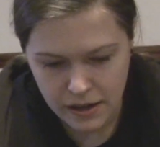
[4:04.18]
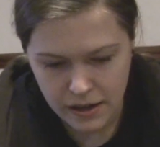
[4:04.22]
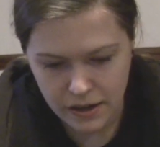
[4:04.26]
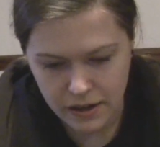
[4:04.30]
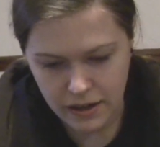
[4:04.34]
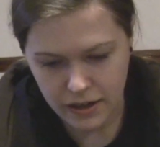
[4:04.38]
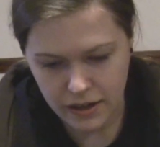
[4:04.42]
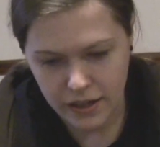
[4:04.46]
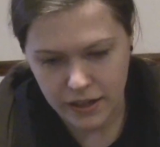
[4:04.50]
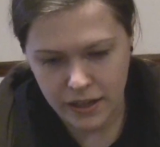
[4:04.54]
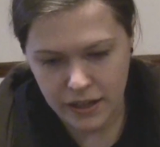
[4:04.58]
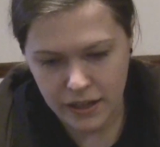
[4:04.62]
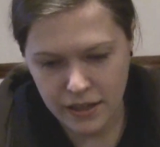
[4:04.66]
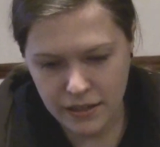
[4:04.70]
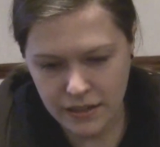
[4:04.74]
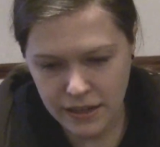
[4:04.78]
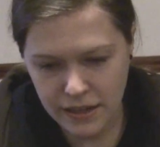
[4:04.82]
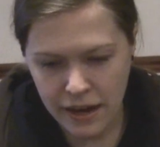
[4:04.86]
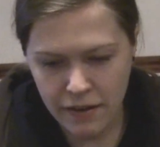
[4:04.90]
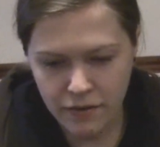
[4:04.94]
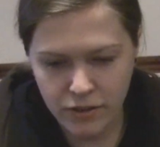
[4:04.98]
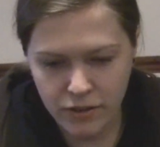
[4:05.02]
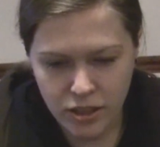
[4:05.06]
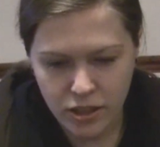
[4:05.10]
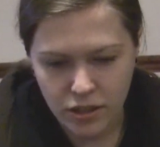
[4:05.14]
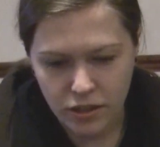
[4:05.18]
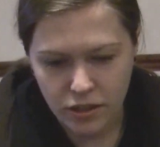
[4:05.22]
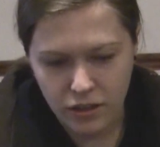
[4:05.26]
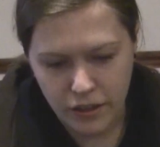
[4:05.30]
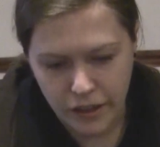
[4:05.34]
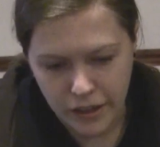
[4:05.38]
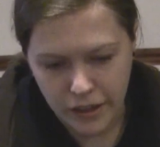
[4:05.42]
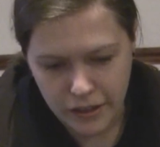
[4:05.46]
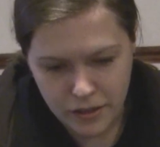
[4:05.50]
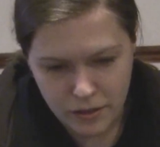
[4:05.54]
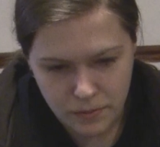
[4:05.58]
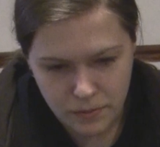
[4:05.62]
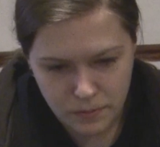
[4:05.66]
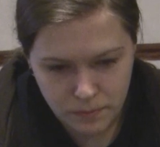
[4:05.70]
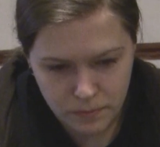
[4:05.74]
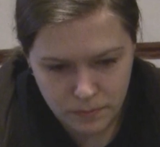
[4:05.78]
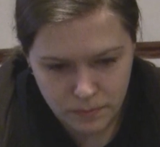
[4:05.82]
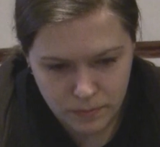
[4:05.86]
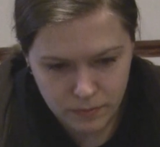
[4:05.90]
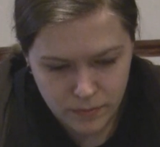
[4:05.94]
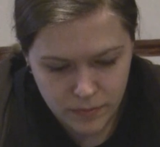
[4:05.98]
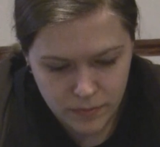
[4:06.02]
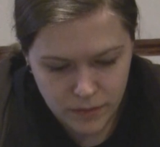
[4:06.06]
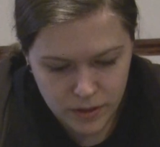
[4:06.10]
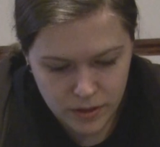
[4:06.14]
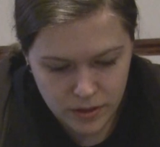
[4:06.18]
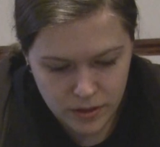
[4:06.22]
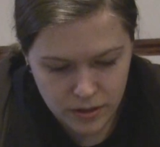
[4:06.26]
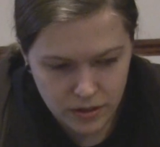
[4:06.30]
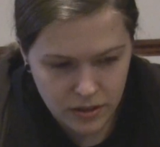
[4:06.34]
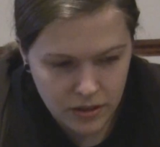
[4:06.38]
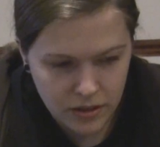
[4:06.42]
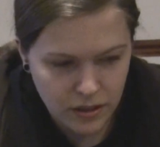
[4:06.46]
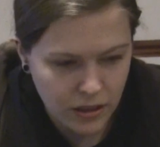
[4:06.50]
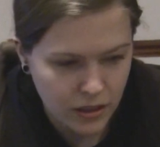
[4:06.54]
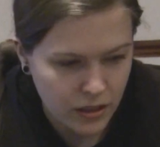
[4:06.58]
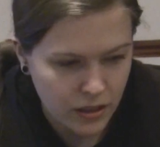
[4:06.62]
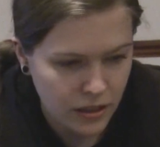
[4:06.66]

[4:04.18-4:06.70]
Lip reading: I get avatar items.